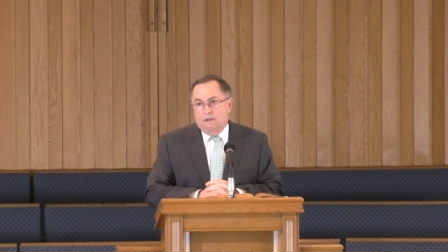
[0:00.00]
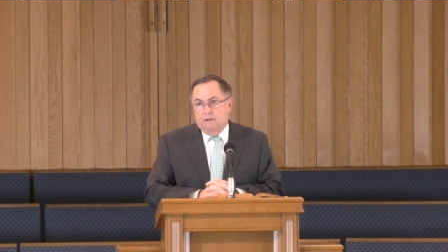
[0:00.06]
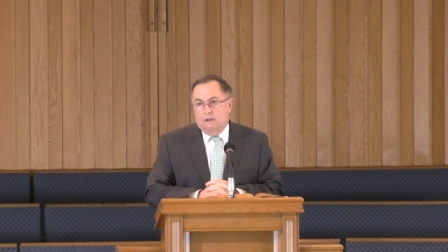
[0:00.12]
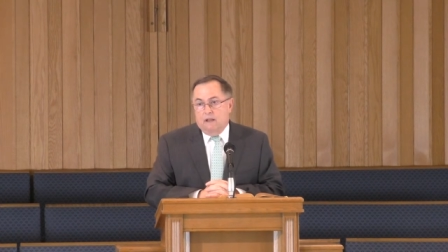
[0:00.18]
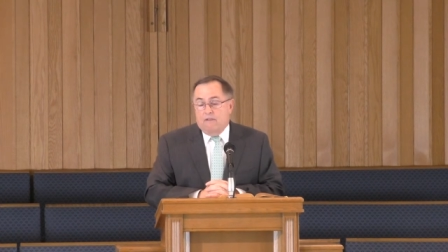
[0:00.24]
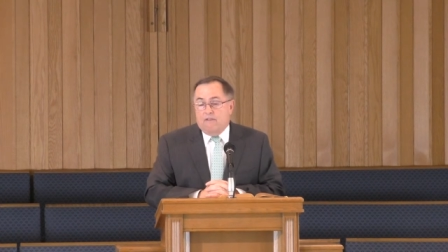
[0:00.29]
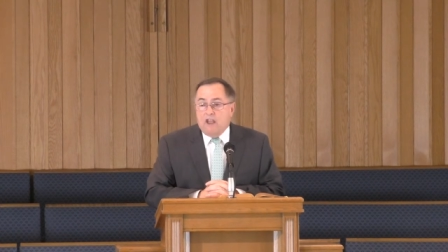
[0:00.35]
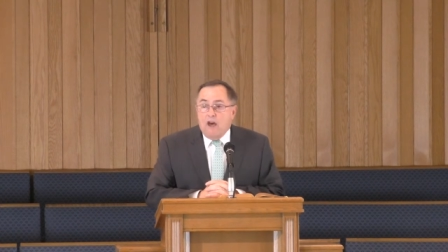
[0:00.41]

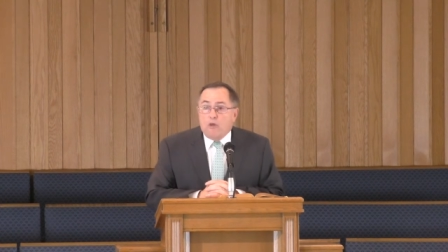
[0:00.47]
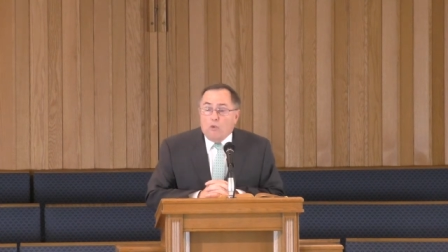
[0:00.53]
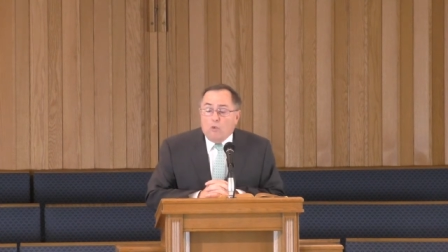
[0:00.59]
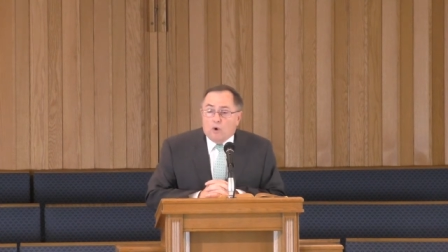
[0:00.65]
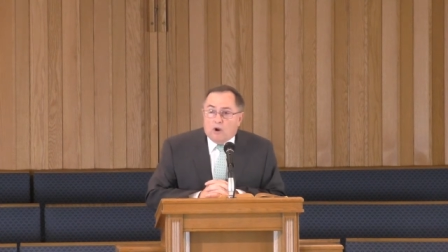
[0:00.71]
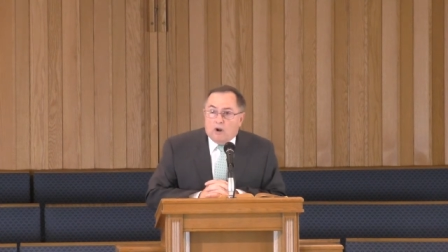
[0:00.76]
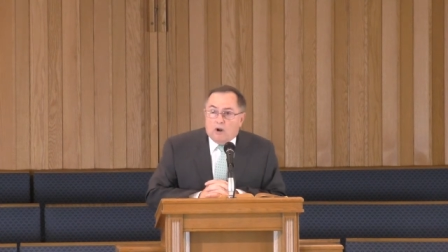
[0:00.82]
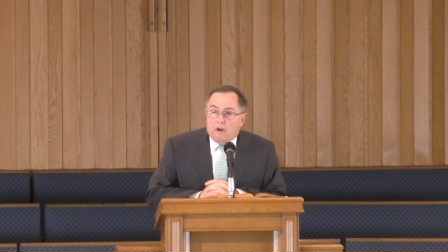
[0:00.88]
The other
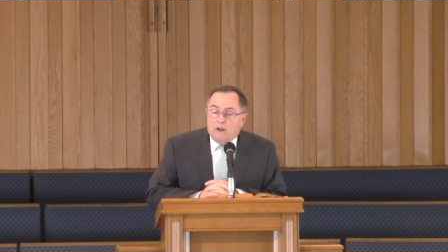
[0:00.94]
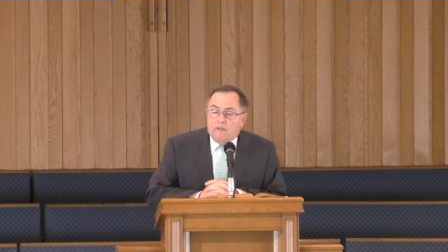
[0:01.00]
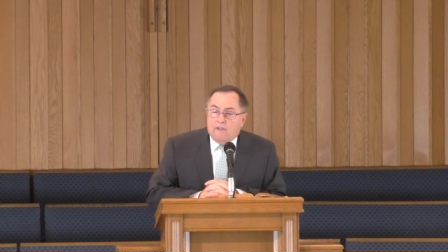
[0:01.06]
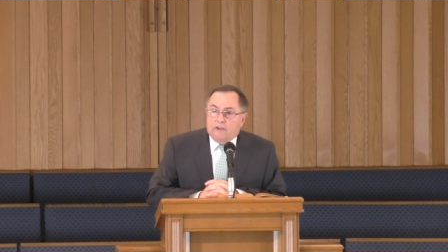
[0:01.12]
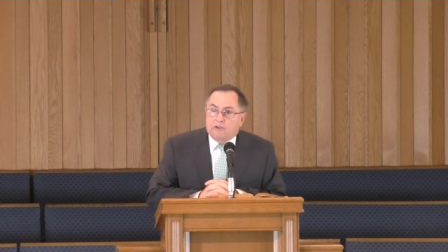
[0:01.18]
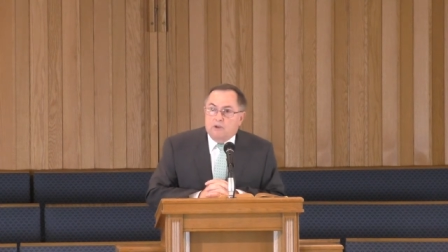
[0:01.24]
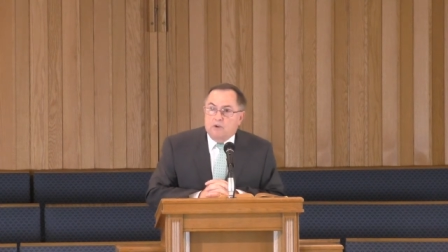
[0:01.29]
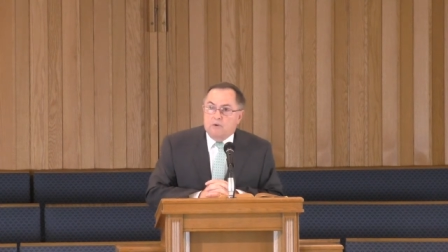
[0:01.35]
word
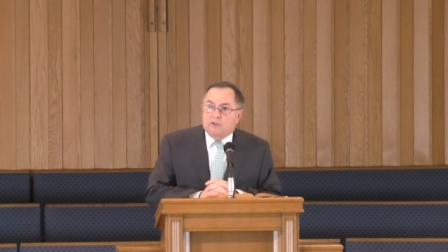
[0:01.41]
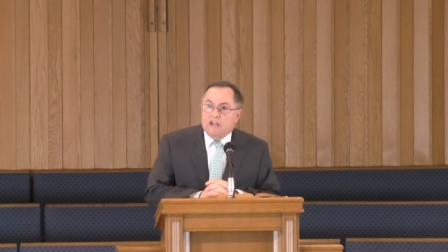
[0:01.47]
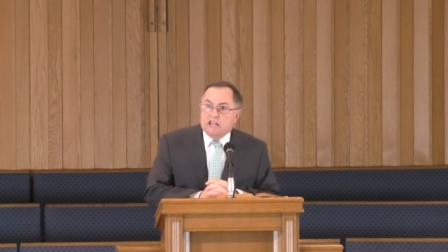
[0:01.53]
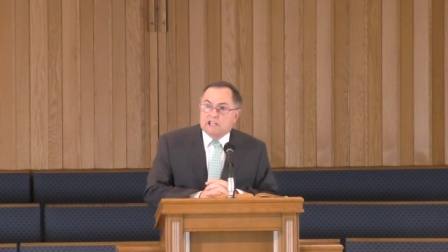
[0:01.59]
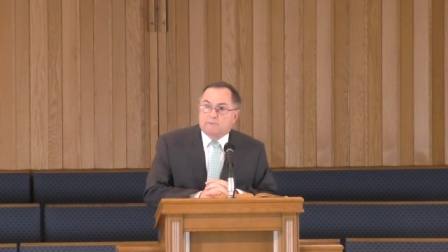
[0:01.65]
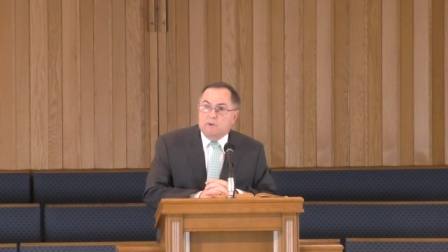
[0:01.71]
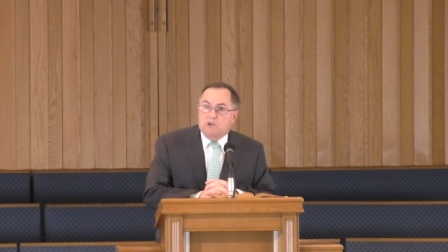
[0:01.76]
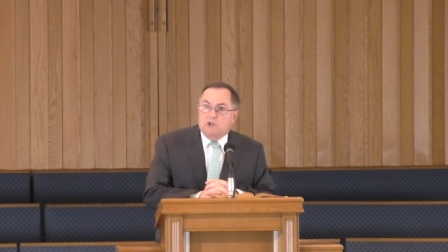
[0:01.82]
that the New
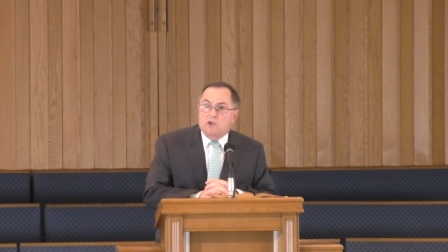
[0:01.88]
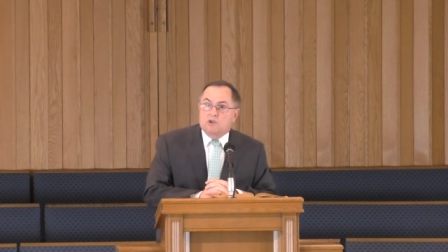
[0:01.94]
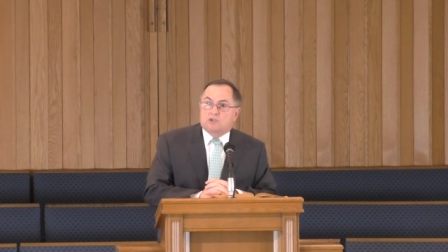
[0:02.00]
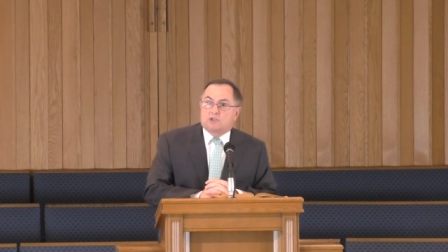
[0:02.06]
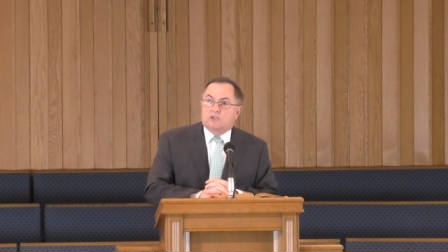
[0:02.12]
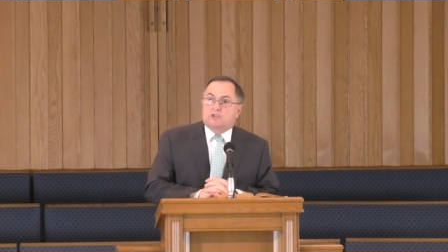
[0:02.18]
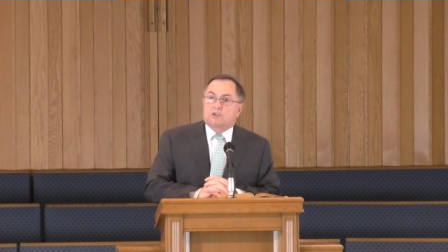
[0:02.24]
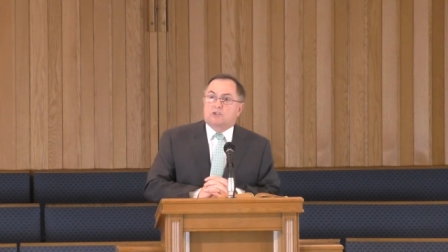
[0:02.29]
Testament
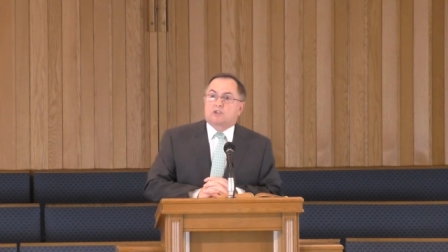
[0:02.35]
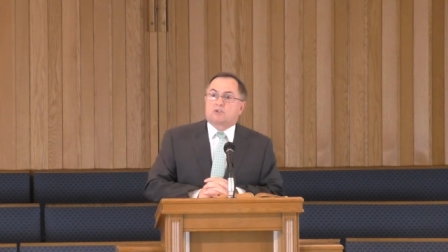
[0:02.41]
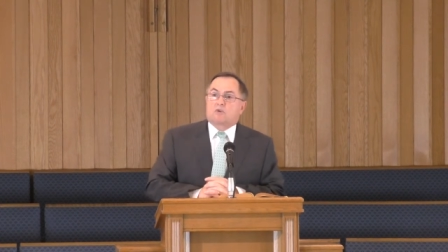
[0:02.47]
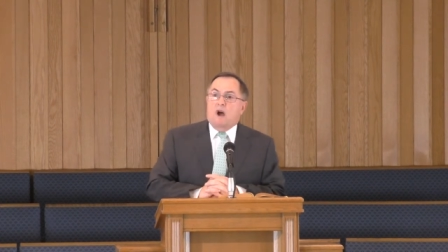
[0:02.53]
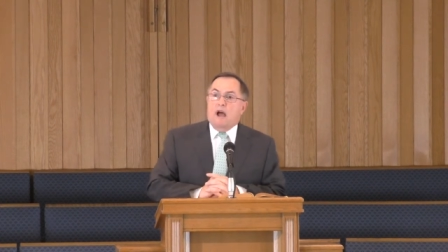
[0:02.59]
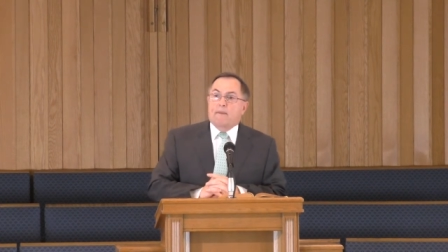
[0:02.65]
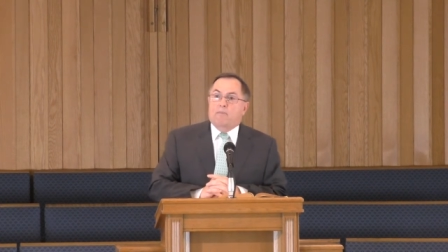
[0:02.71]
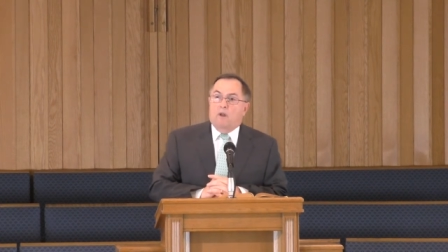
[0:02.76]
uses to
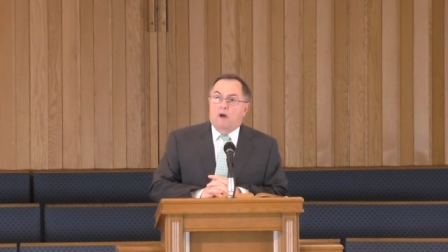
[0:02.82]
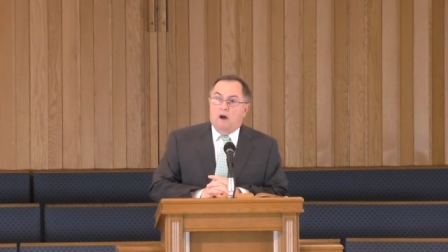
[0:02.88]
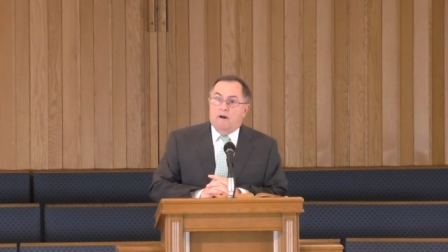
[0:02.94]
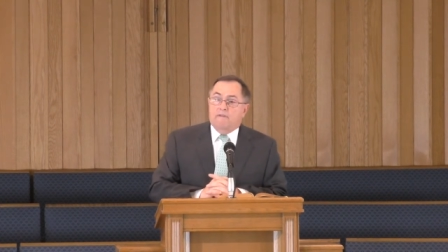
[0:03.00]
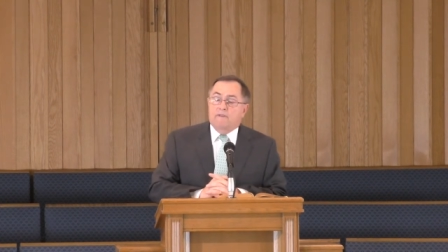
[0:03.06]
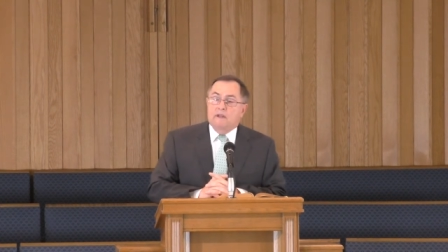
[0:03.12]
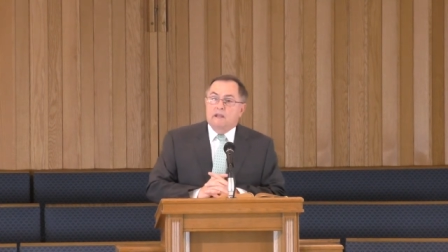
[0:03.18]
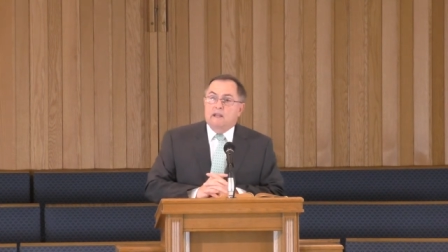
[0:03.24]
describe love,